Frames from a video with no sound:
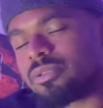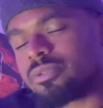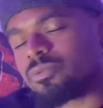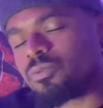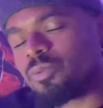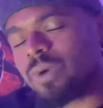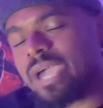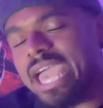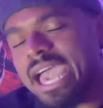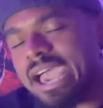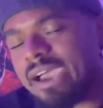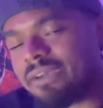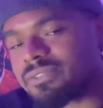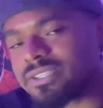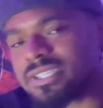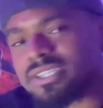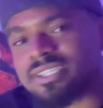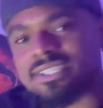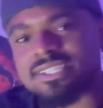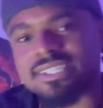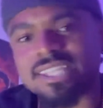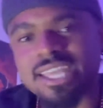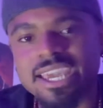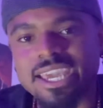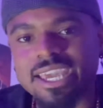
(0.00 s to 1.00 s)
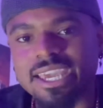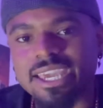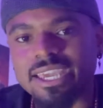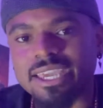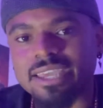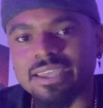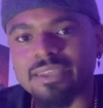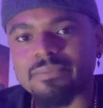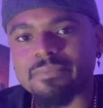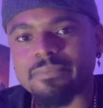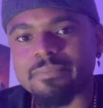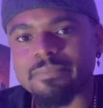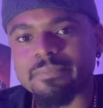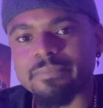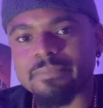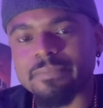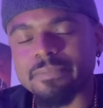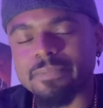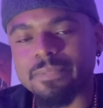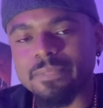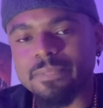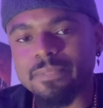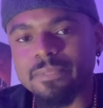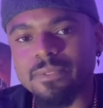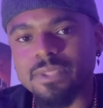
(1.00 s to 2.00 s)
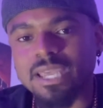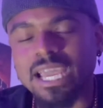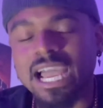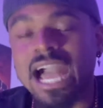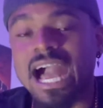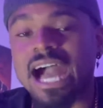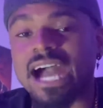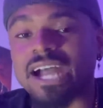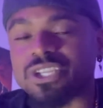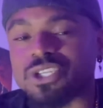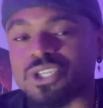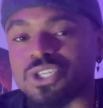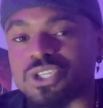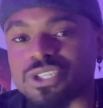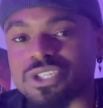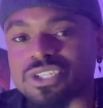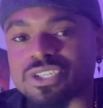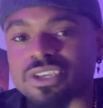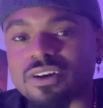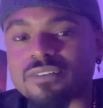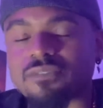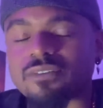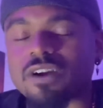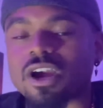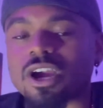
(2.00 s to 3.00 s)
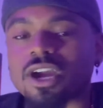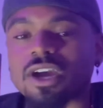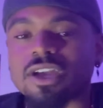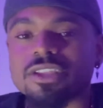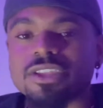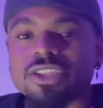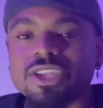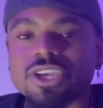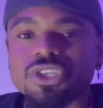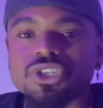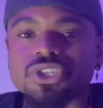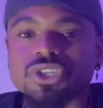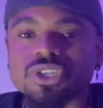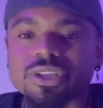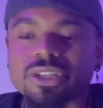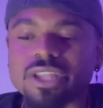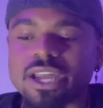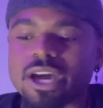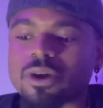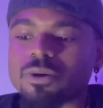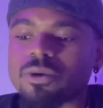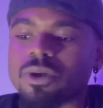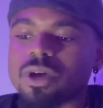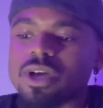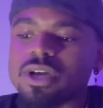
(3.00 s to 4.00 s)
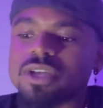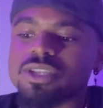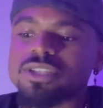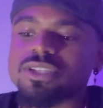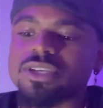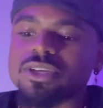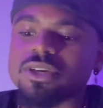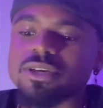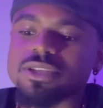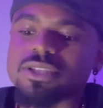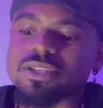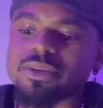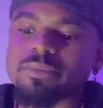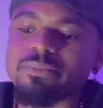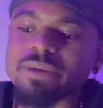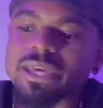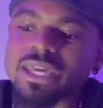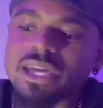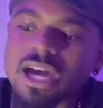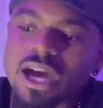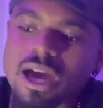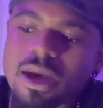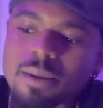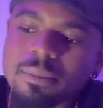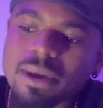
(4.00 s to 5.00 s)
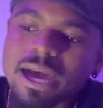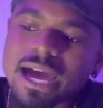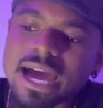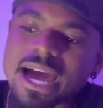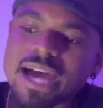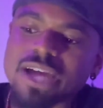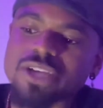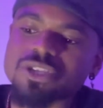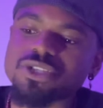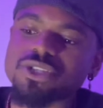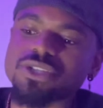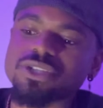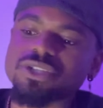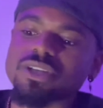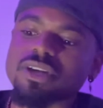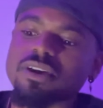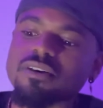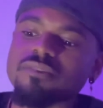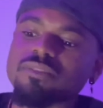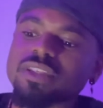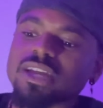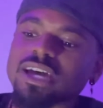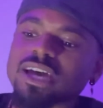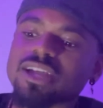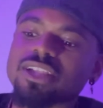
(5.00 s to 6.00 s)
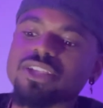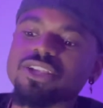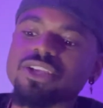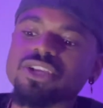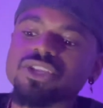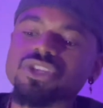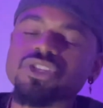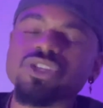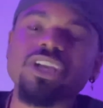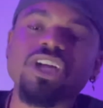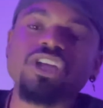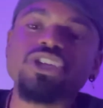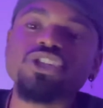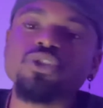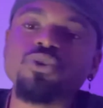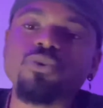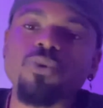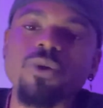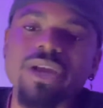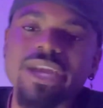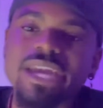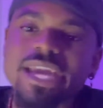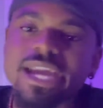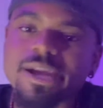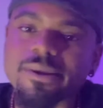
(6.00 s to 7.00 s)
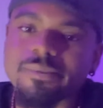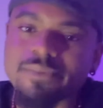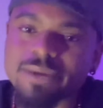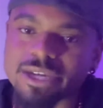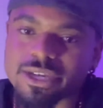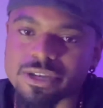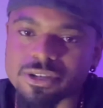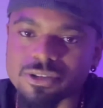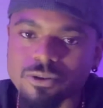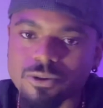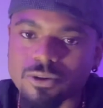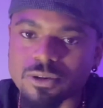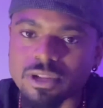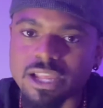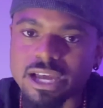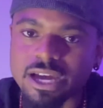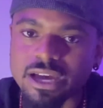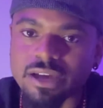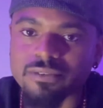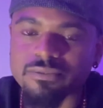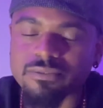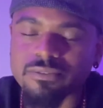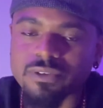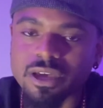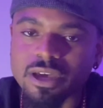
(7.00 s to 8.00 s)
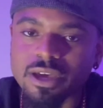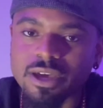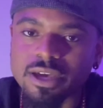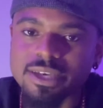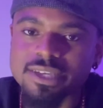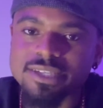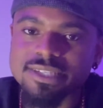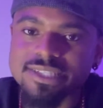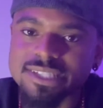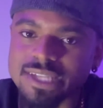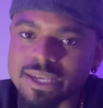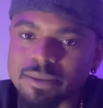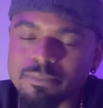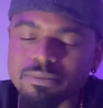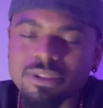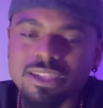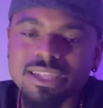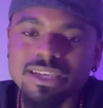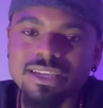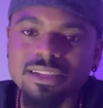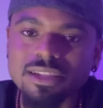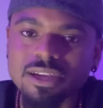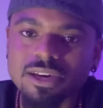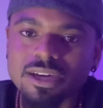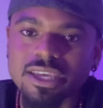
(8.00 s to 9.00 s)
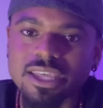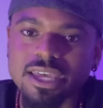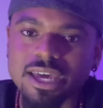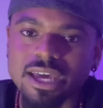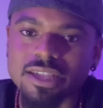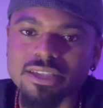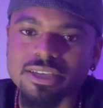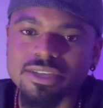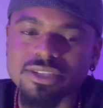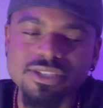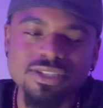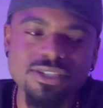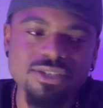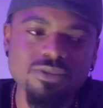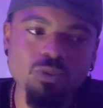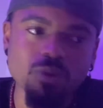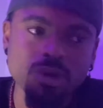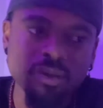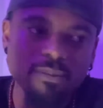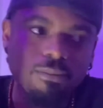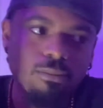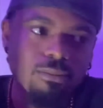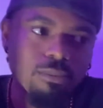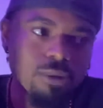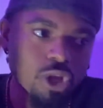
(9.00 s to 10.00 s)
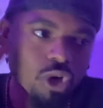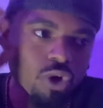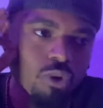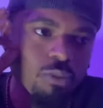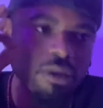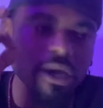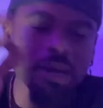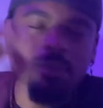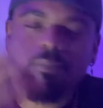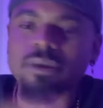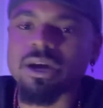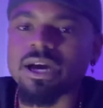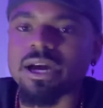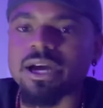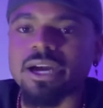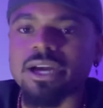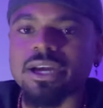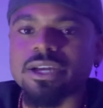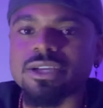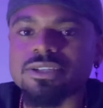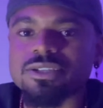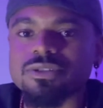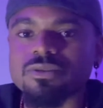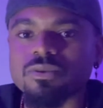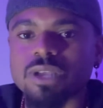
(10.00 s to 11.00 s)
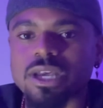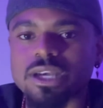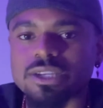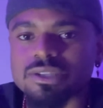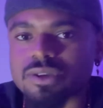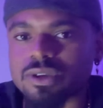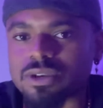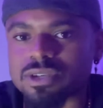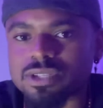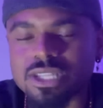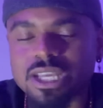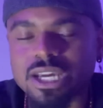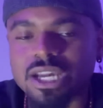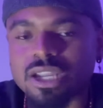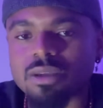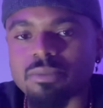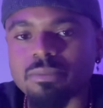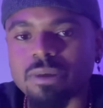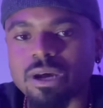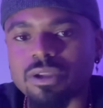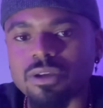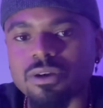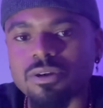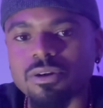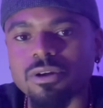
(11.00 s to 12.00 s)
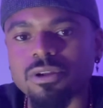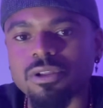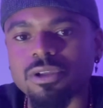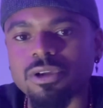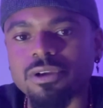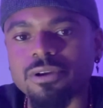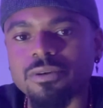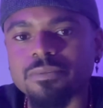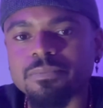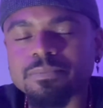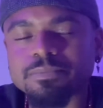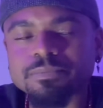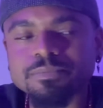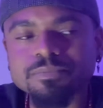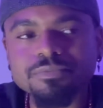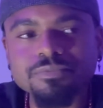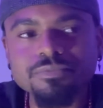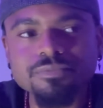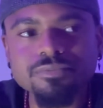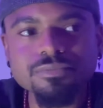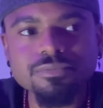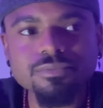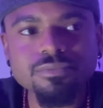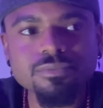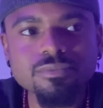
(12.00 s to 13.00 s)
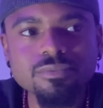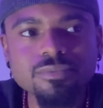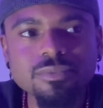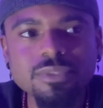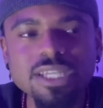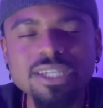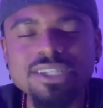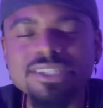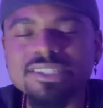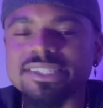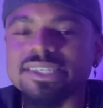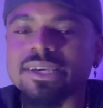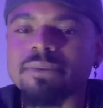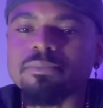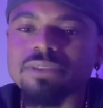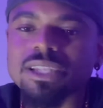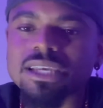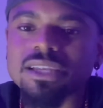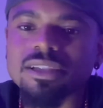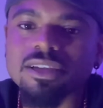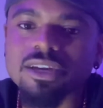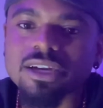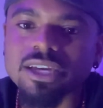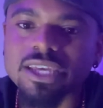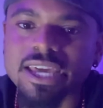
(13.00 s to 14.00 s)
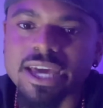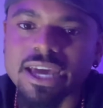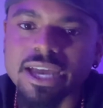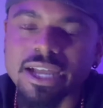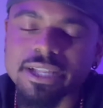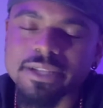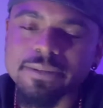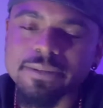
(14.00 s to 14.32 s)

we have to stay conscious of our condition. Now, to become conscious of the condition that you are carrying in your life, simply look at, this is what blew my mind when I was thinking about it earlier. Simply look at